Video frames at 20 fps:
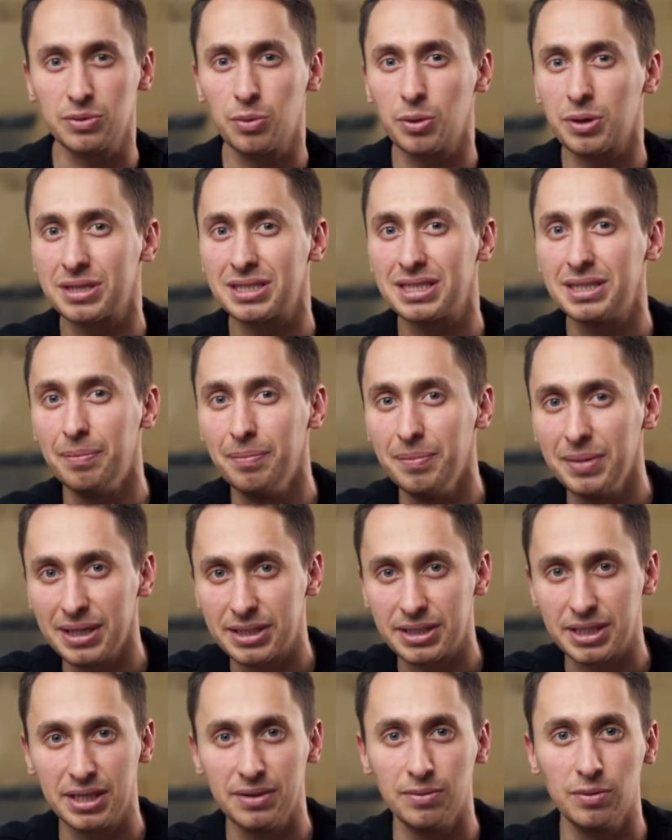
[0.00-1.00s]
what is the
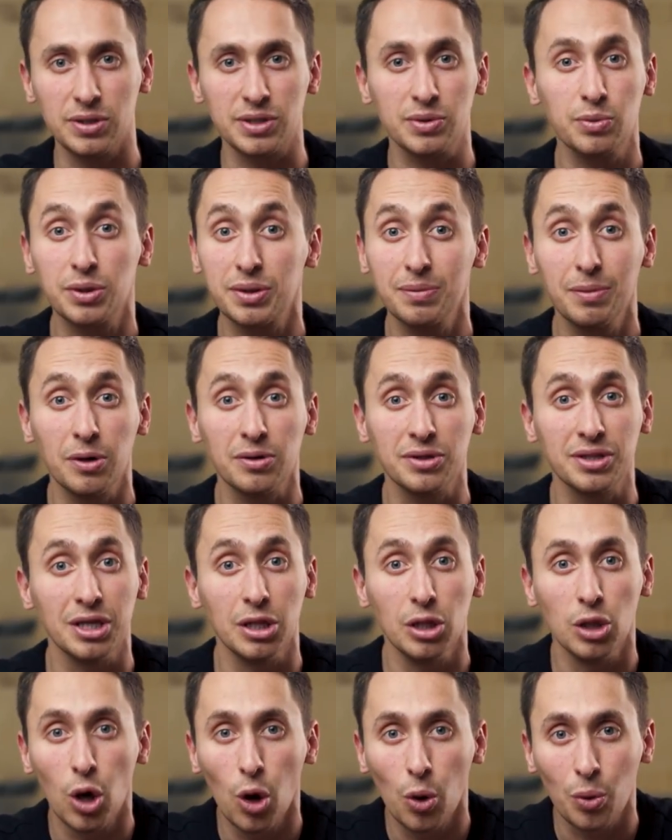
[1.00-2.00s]
mid keywords, what about the
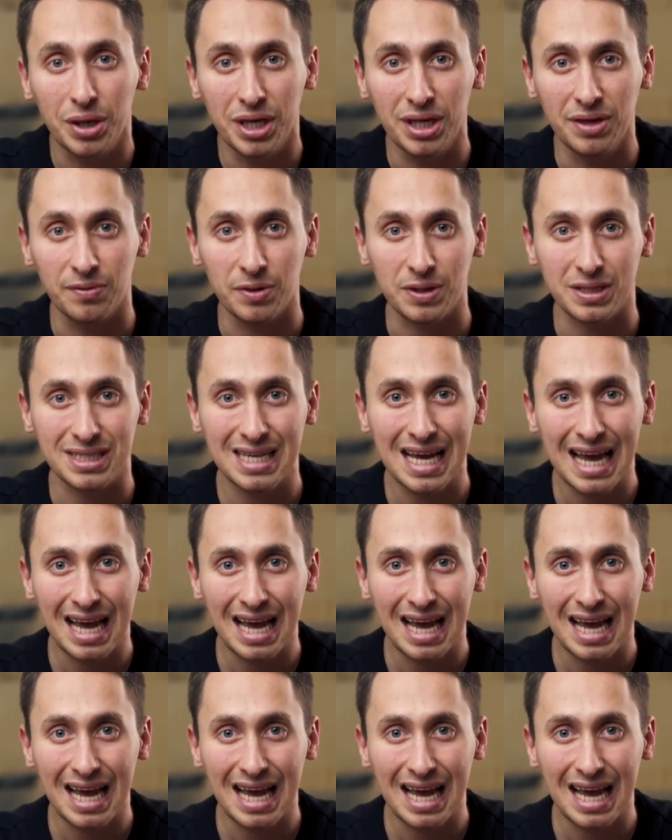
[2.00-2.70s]
low keywords.